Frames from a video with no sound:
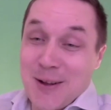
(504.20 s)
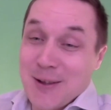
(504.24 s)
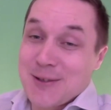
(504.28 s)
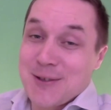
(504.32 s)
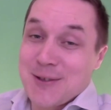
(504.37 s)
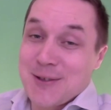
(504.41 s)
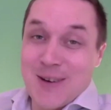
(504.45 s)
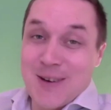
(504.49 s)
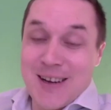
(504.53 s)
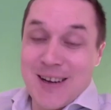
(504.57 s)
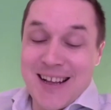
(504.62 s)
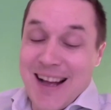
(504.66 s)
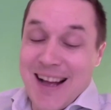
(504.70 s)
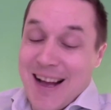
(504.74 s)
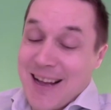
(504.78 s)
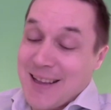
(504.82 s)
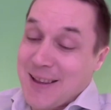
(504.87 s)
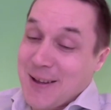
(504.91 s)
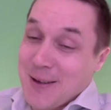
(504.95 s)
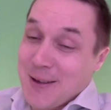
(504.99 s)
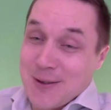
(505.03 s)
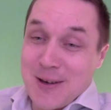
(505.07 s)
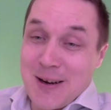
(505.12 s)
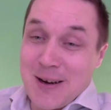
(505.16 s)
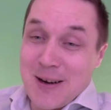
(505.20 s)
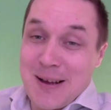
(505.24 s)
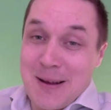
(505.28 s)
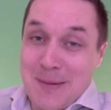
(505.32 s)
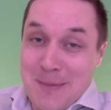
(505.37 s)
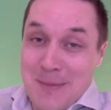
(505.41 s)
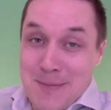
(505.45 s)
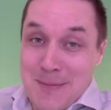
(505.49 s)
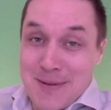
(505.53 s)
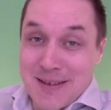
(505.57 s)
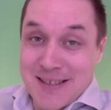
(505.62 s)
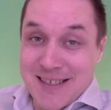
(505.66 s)
you, I told you, I'm
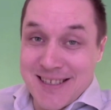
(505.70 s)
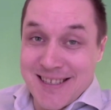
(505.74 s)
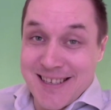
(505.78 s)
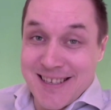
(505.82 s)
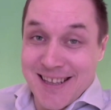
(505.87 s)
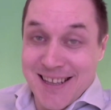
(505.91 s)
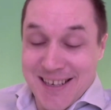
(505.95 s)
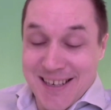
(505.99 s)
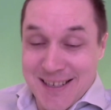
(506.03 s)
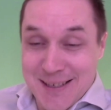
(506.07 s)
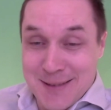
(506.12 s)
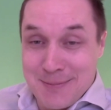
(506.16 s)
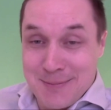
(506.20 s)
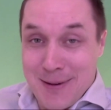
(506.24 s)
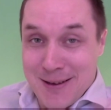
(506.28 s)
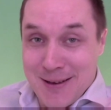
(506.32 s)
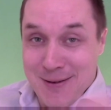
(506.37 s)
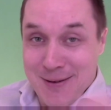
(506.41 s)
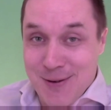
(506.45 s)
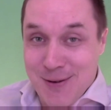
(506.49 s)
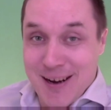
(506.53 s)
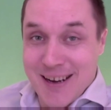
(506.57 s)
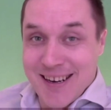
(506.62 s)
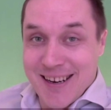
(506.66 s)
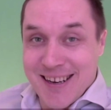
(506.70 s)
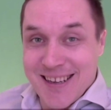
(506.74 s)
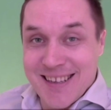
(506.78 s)
a business analyst by trade.